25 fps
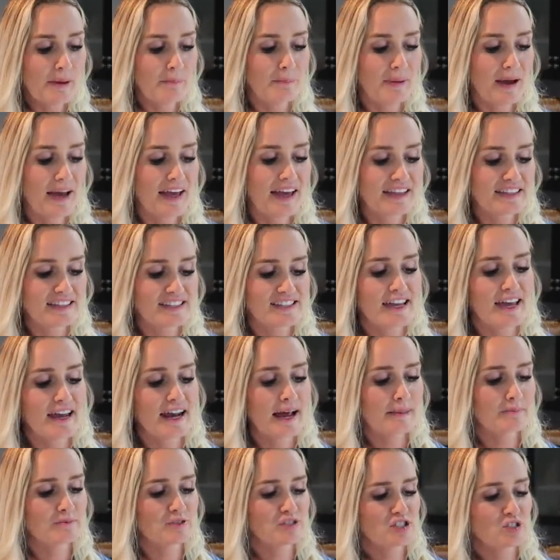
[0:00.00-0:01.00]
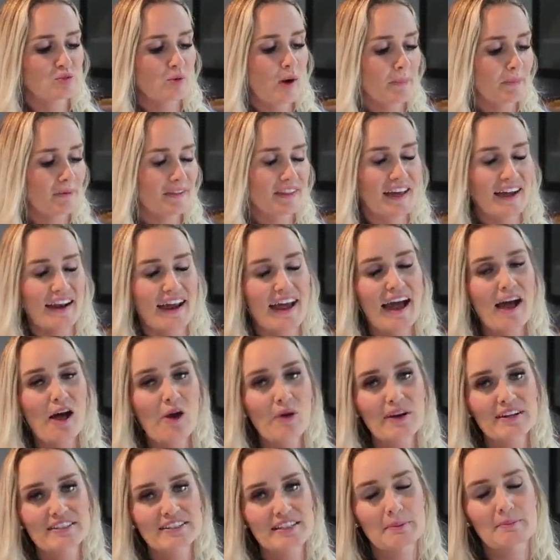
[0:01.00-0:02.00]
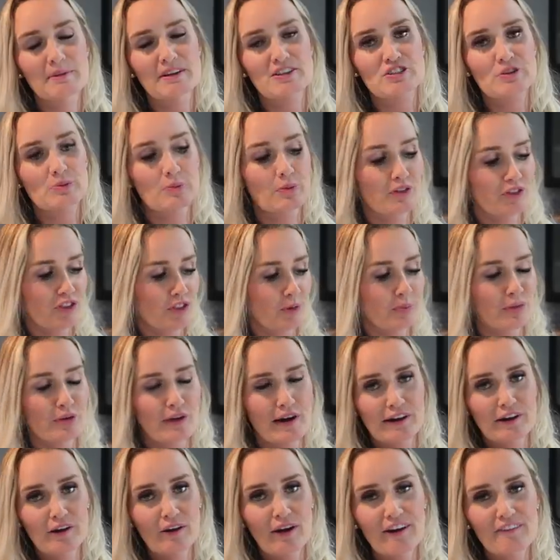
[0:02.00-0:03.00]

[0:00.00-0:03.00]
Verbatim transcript: but instead I'm just swapping that out as I mentioned with the Prego.